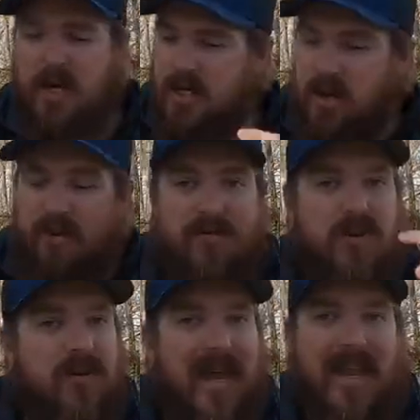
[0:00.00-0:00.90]
So if
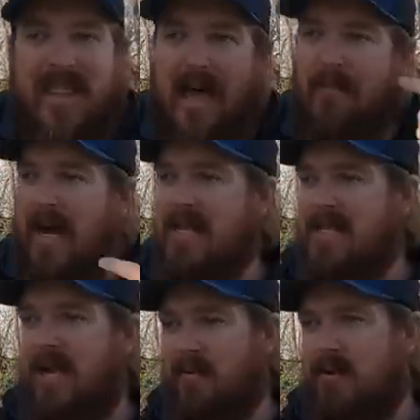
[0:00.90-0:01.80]
you get in that
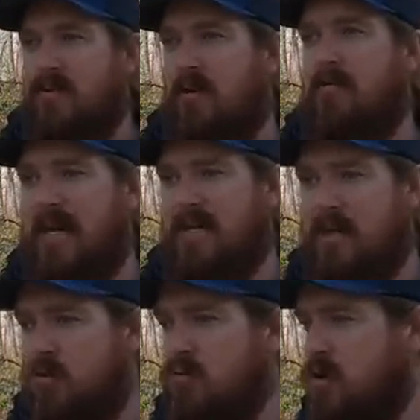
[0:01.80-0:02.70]
mindset where you throw baits
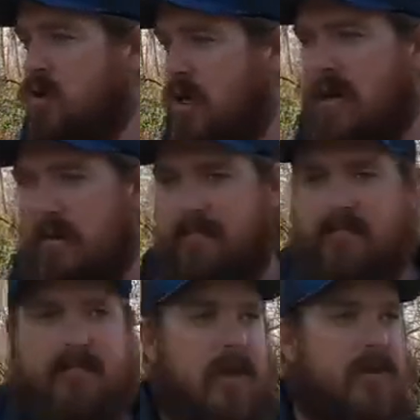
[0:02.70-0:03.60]
and you just shake them,
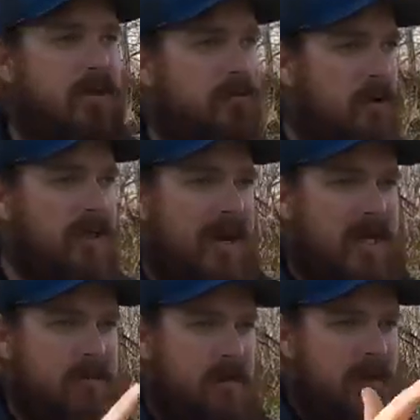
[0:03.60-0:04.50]
and you throw to the
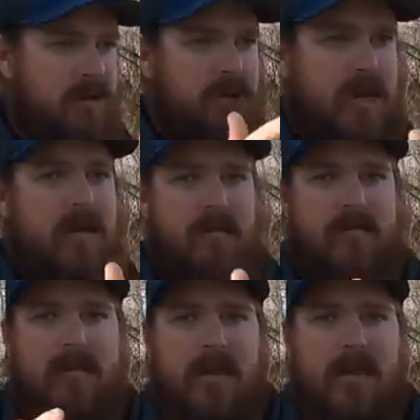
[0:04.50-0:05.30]
next spot and shake them,